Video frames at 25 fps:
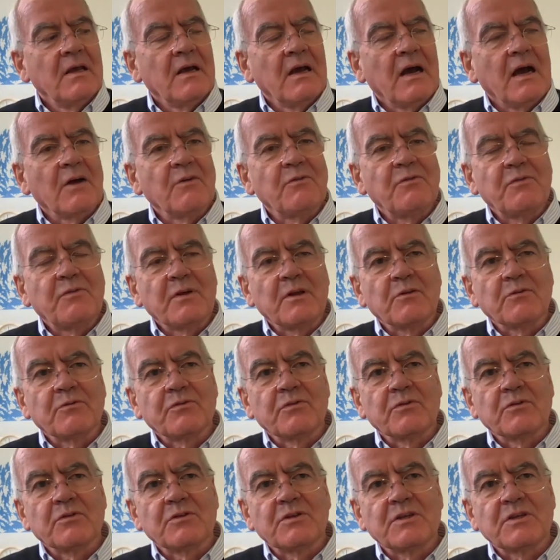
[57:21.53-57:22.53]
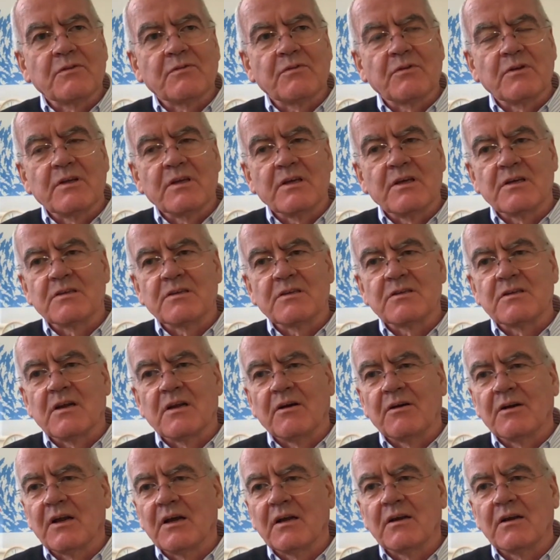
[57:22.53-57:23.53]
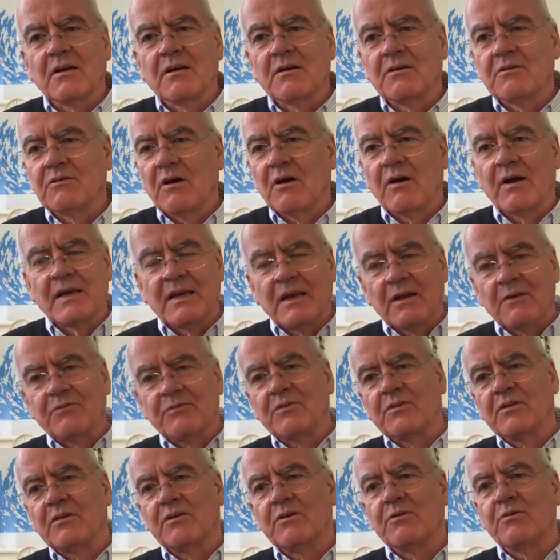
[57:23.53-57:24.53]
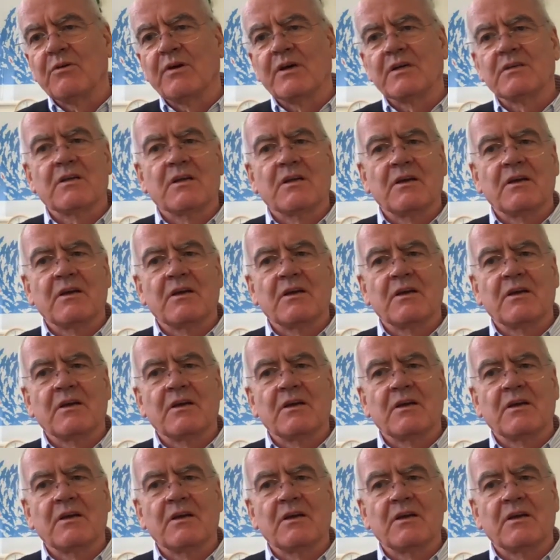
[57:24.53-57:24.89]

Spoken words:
I've felt for several years now, and I love the US.